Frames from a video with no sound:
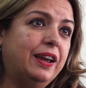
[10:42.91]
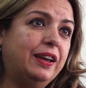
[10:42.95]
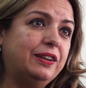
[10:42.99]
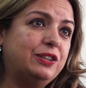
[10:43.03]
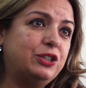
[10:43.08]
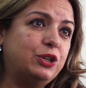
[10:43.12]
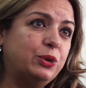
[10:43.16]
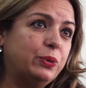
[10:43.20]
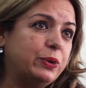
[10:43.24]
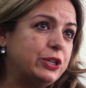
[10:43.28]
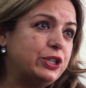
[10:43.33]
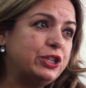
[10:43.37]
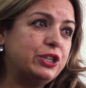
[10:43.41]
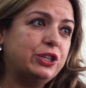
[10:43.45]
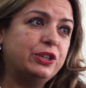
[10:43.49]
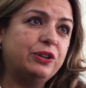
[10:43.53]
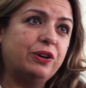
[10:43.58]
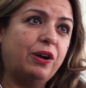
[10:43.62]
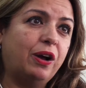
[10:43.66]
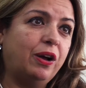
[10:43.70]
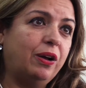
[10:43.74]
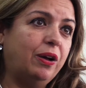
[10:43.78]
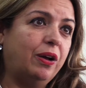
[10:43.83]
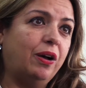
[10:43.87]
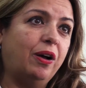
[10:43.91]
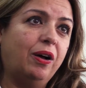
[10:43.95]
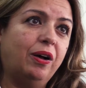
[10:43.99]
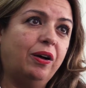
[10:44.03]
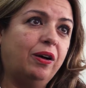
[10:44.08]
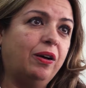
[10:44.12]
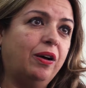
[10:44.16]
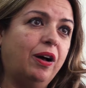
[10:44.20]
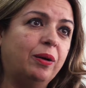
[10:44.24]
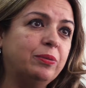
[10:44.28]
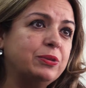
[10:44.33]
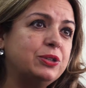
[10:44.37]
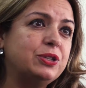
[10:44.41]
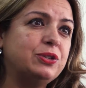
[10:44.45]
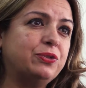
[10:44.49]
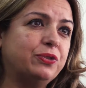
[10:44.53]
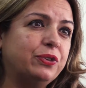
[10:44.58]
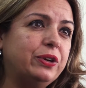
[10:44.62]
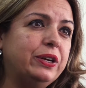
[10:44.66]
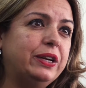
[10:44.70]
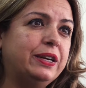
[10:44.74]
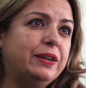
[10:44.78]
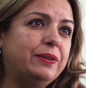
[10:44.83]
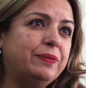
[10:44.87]
tuition almost
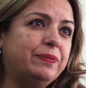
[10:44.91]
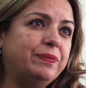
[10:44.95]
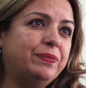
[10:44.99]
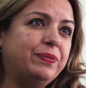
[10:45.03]
free.